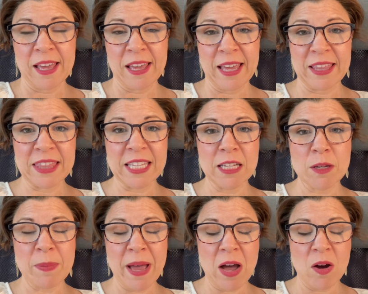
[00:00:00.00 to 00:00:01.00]
And think
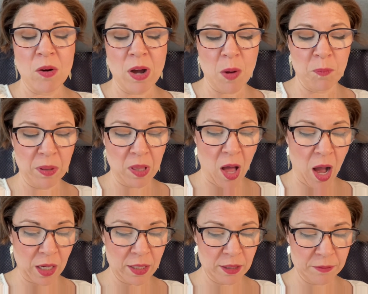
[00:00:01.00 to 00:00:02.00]
about a
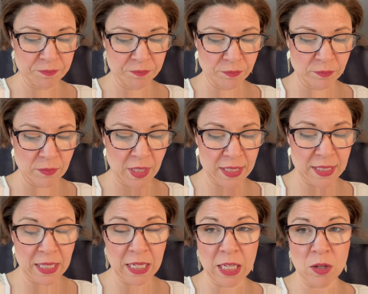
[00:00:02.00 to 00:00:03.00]
block that's
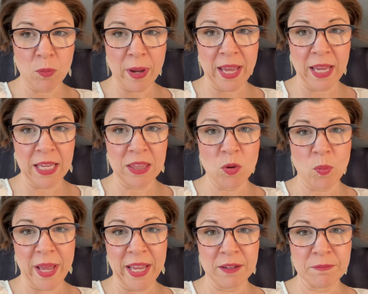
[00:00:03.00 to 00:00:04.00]
getting in the
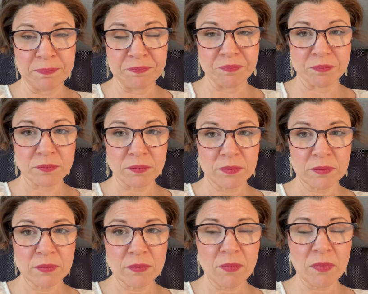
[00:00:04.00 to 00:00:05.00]
way.
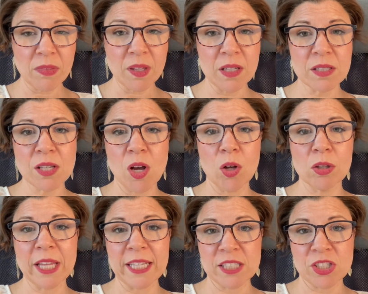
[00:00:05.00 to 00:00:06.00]
So
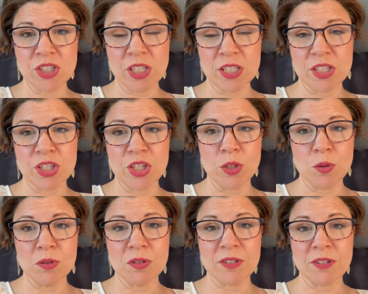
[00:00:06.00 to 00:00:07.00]
let's just
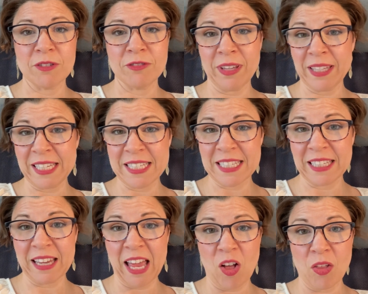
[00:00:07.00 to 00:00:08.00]
use fitness
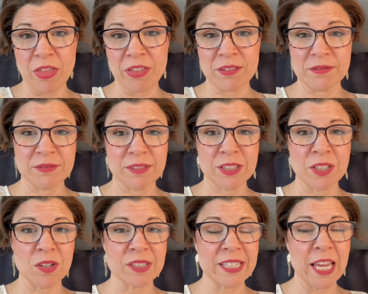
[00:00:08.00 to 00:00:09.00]
and health.
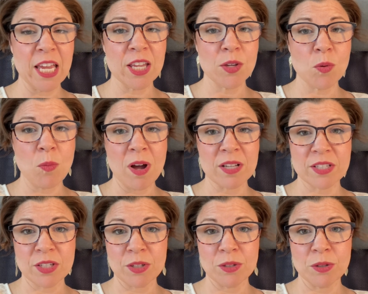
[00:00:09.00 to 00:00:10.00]
So say you want
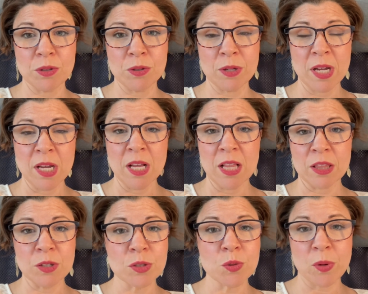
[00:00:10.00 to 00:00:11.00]
to
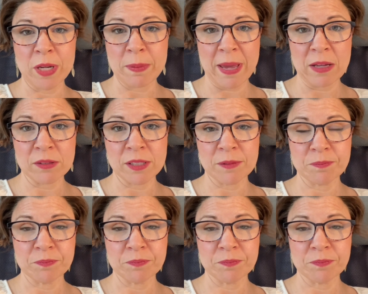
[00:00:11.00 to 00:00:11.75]
lose 20 pounds